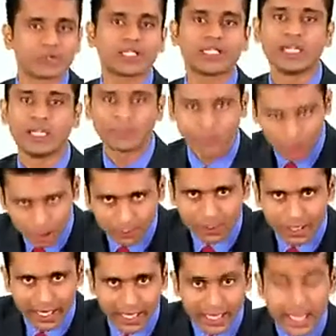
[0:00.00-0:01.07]
That's why the name dot
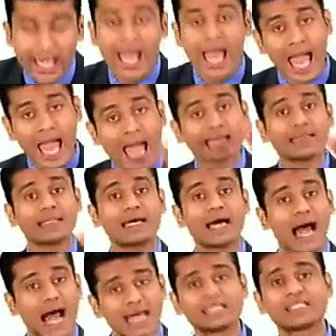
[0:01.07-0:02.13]
product. And the
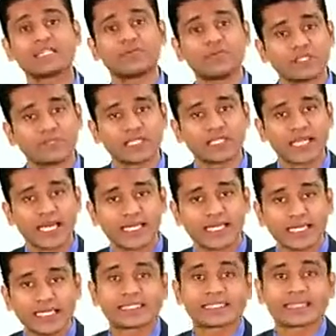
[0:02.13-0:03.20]
answer which we get
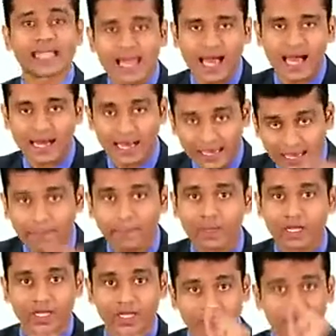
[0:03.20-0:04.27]
is scalar, a
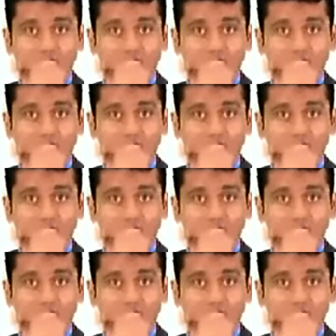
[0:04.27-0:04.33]
number.